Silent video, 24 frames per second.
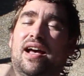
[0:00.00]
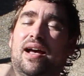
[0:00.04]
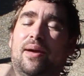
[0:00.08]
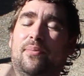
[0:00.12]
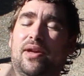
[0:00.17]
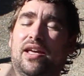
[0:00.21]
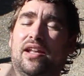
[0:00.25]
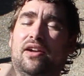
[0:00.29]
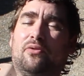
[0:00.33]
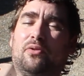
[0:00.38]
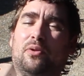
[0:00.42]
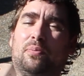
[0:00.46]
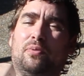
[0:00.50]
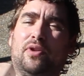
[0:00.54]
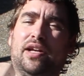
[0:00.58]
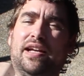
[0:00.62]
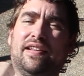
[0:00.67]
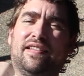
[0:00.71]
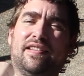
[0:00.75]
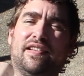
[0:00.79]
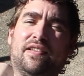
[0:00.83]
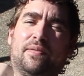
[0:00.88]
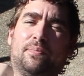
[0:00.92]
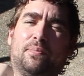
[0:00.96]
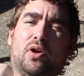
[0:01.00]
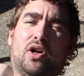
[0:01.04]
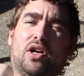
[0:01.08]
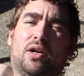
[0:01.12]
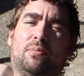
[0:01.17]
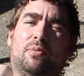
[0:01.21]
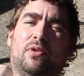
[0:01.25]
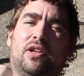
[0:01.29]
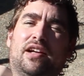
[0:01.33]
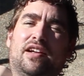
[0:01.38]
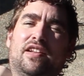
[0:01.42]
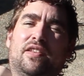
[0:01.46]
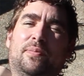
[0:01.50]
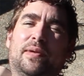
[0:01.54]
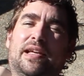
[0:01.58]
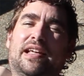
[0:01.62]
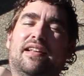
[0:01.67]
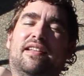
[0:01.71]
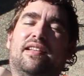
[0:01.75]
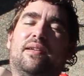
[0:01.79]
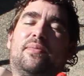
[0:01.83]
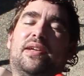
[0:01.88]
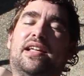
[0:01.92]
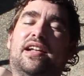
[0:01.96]
I'm going to replace the spark plugs
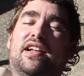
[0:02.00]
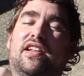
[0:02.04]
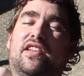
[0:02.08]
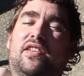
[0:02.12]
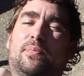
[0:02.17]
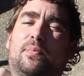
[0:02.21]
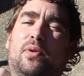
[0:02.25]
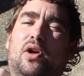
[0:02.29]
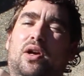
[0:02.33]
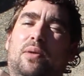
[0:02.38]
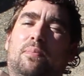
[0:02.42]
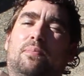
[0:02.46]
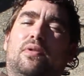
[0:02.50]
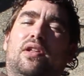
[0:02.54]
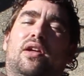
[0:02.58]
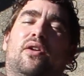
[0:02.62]
because I'm getting spark